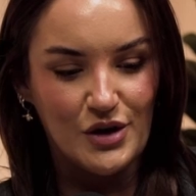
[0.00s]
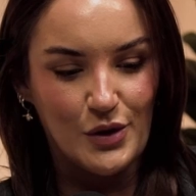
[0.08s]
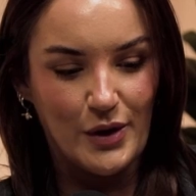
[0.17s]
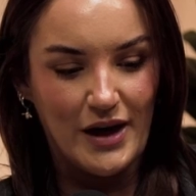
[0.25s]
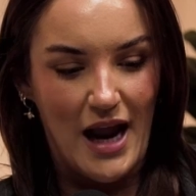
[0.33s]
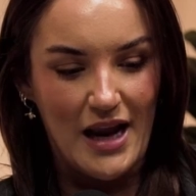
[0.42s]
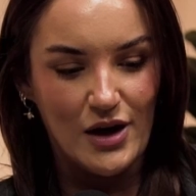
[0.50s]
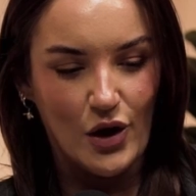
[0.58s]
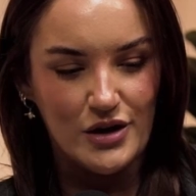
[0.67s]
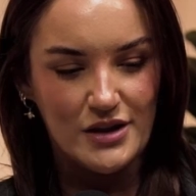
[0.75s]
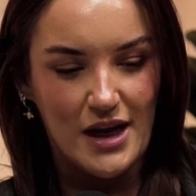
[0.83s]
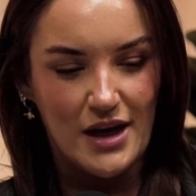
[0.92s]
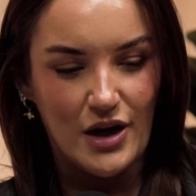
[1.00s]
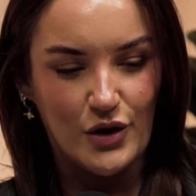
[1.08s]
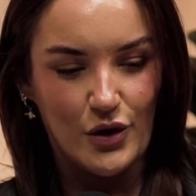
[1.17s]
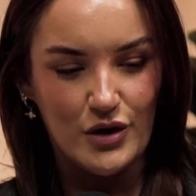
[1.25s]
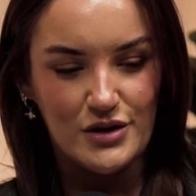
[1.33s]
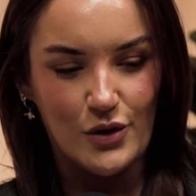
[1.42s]
create content
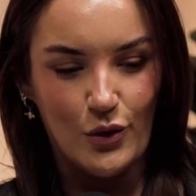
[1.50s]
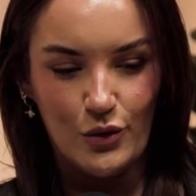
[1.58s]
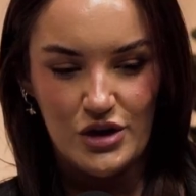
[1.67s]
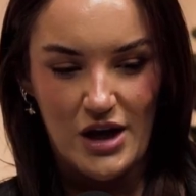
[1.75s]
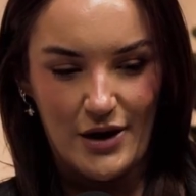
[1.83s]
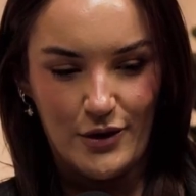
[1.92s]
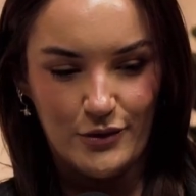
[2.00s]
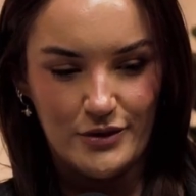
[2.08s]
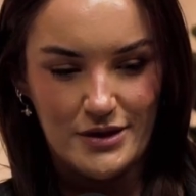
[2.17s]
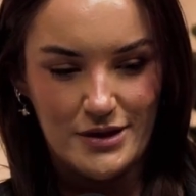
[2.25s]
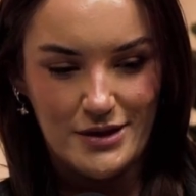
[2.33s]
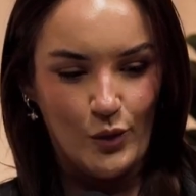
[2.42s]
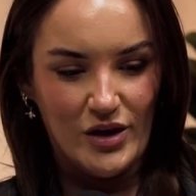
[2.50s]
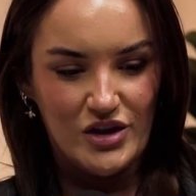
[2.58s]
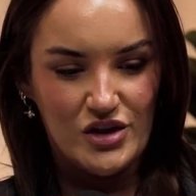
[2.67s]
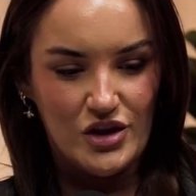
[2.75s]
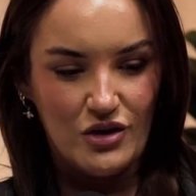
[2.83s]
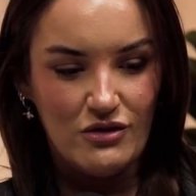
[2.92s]
across all channels. Which
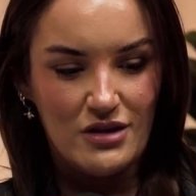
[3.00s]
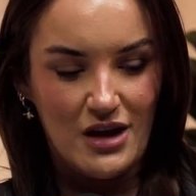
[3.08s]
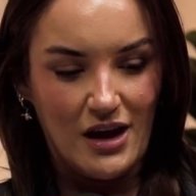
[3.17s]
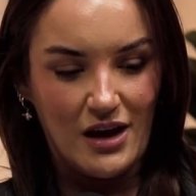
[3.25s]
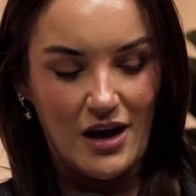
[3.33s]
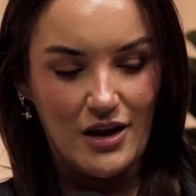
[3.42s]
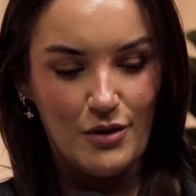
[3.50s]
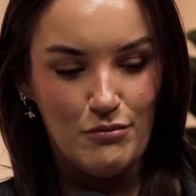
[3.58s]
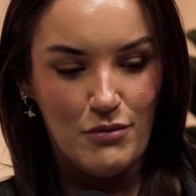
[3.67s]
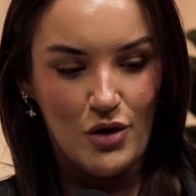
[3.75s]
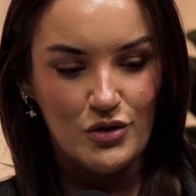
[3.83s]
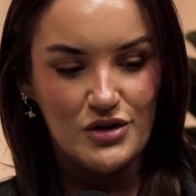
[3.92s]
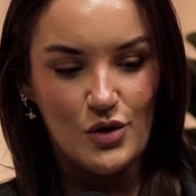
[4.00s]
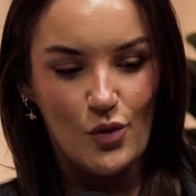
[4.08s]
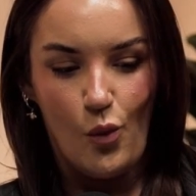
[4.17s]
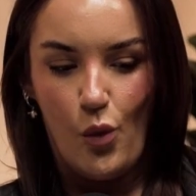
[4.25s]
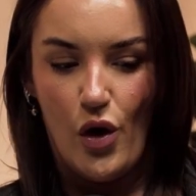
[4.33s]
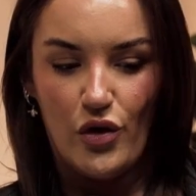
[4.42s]
do you think are the most
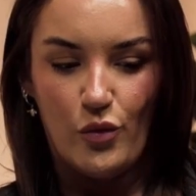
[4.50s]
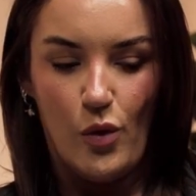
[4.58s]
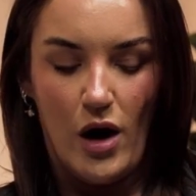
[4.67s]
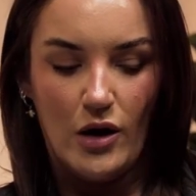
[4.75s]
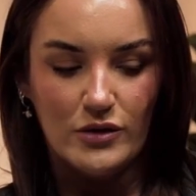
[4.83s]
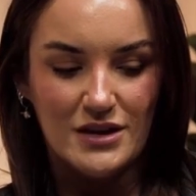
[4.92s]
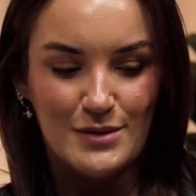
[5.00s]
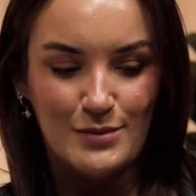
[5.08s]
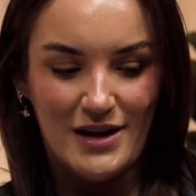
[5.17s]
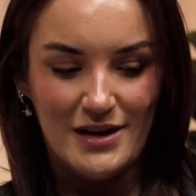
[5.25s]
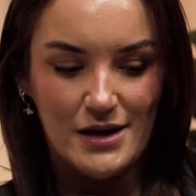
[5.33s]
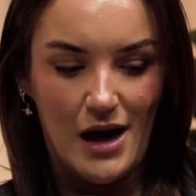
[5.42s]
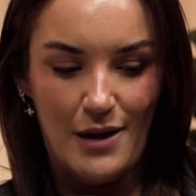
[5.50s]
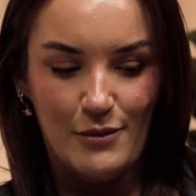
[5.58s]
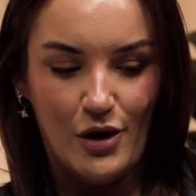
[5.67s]
worthwhile to spend time